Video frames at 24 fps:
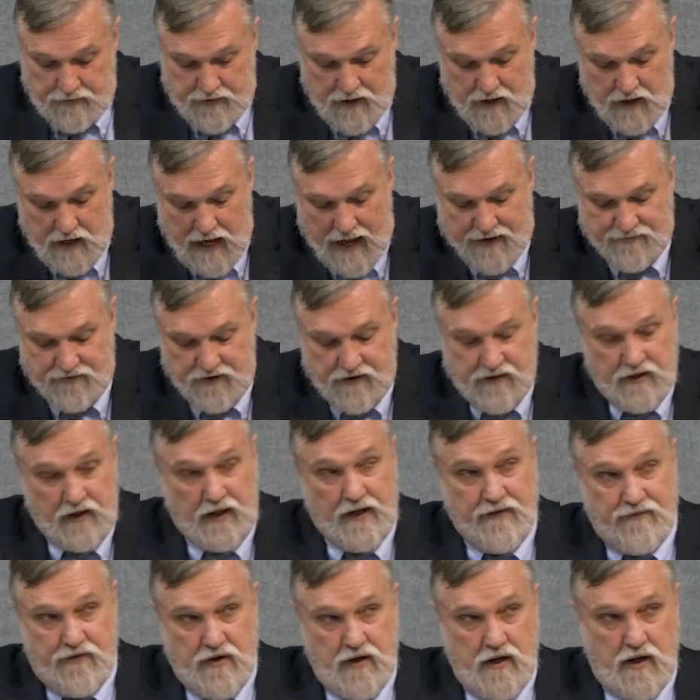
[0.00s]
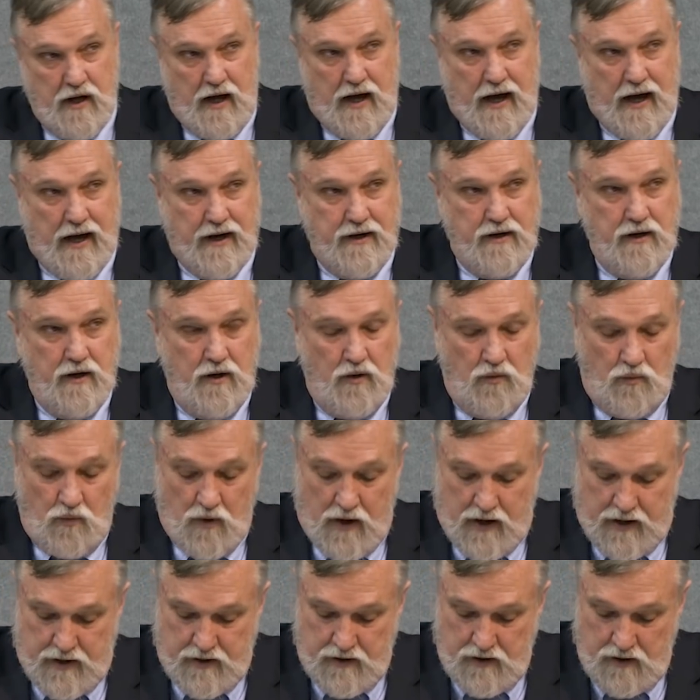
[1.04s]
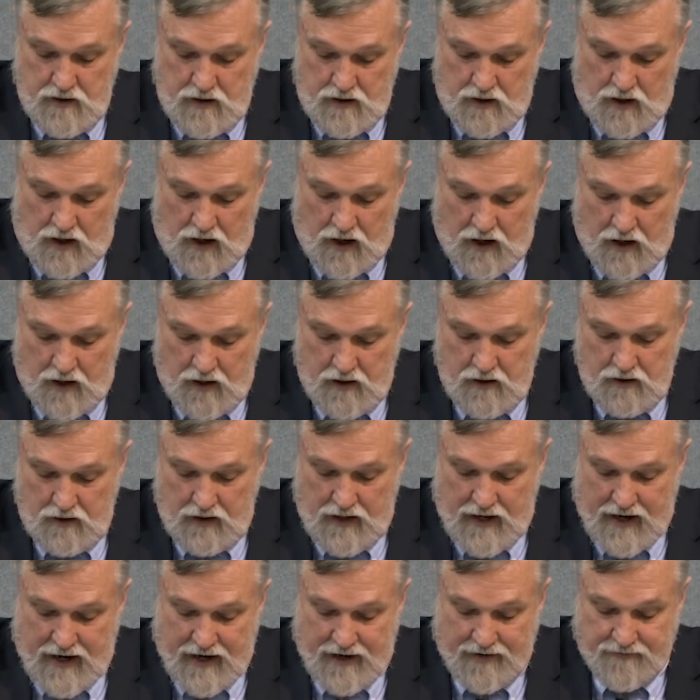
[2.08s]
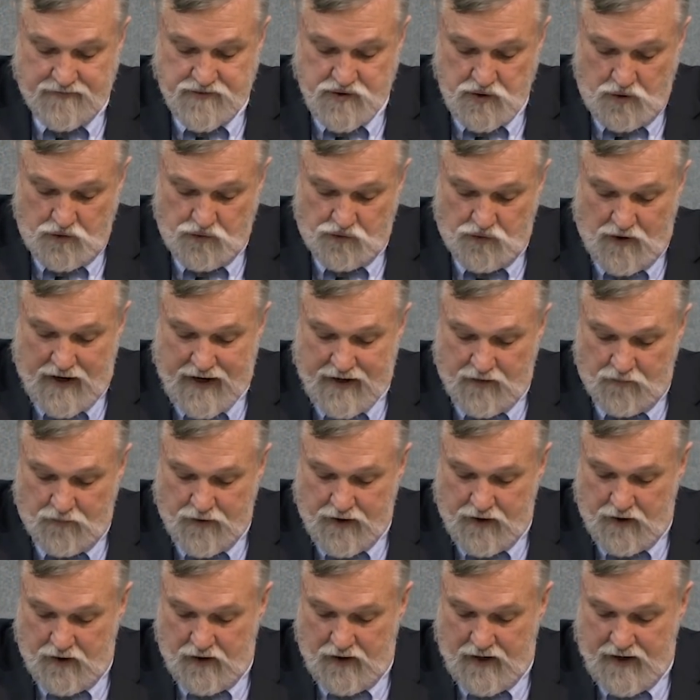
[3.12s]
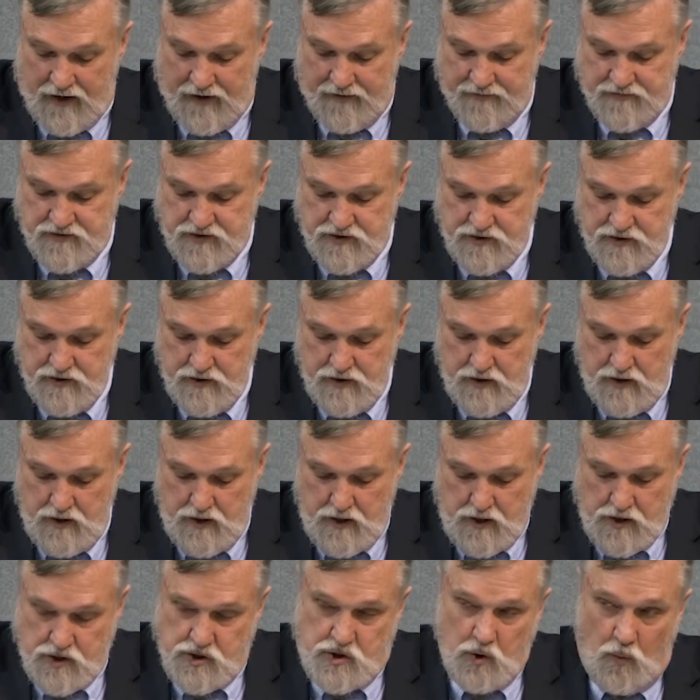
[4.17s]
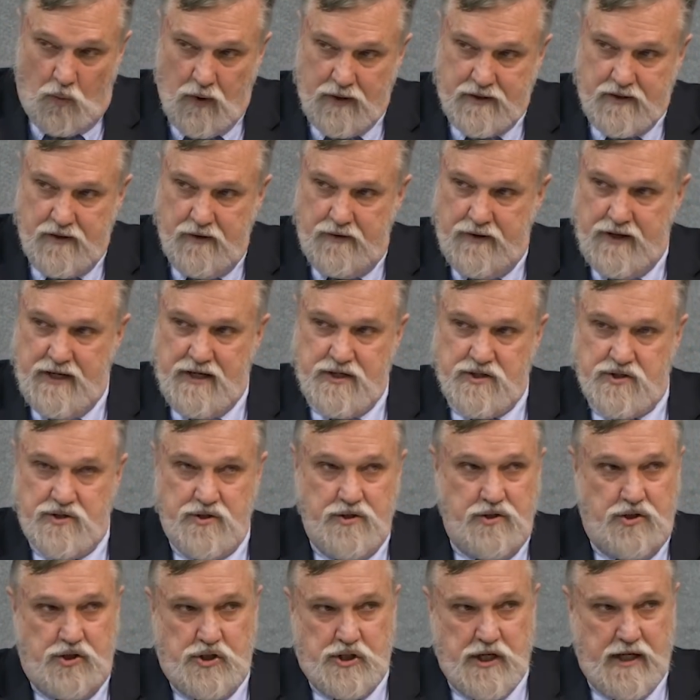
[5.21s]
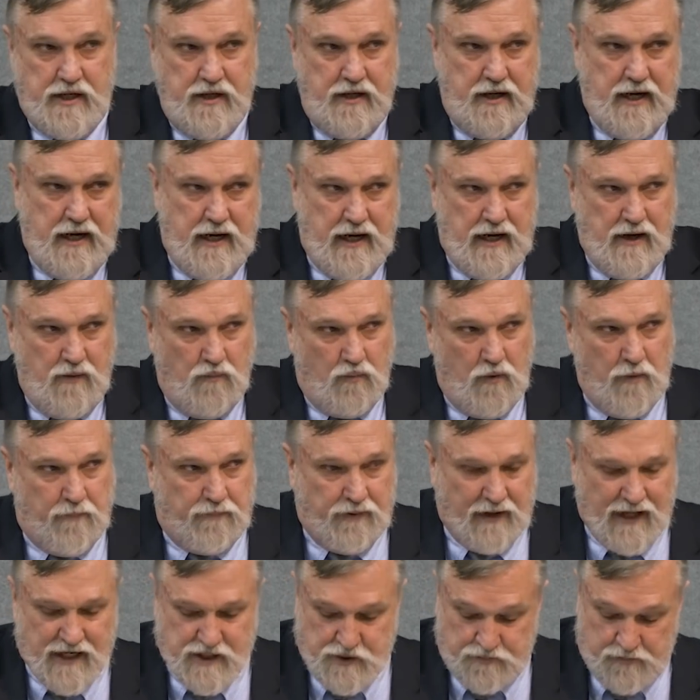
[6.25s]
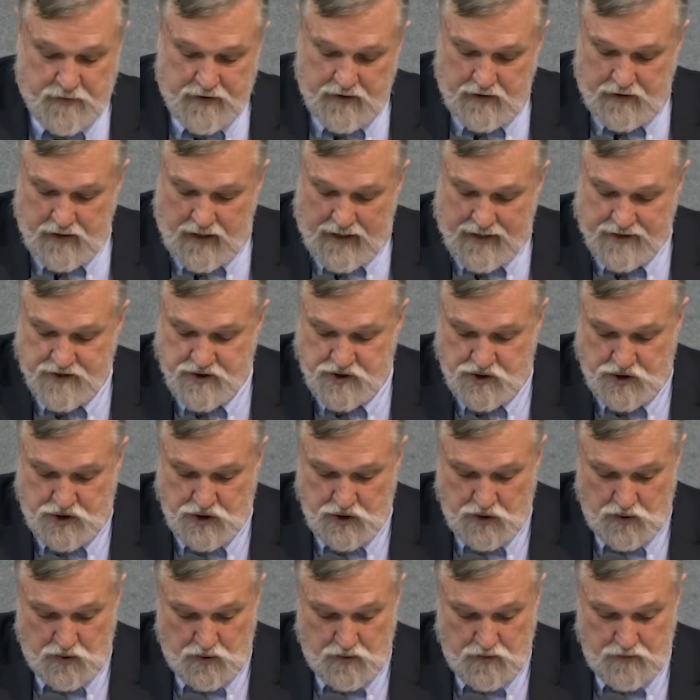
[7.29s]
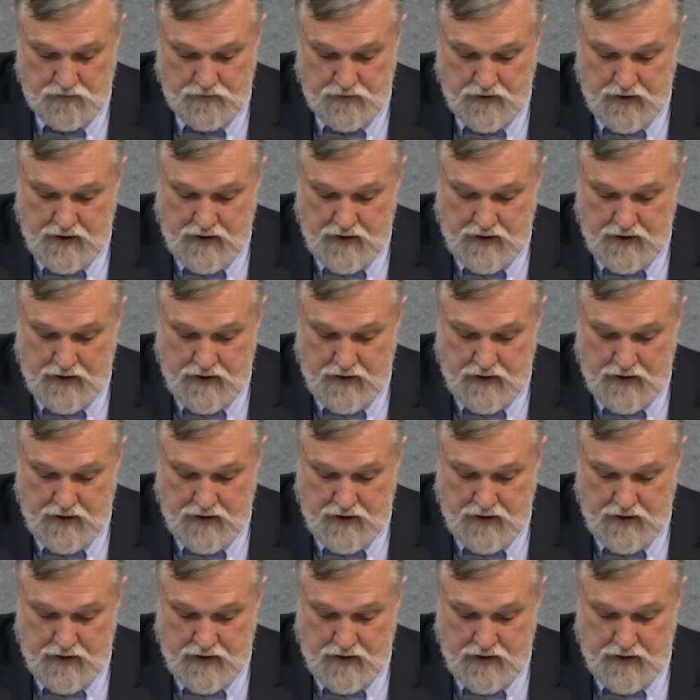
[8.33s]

than having the living God run our lives or try to run our lives. So, what do these jitney replacement gods do?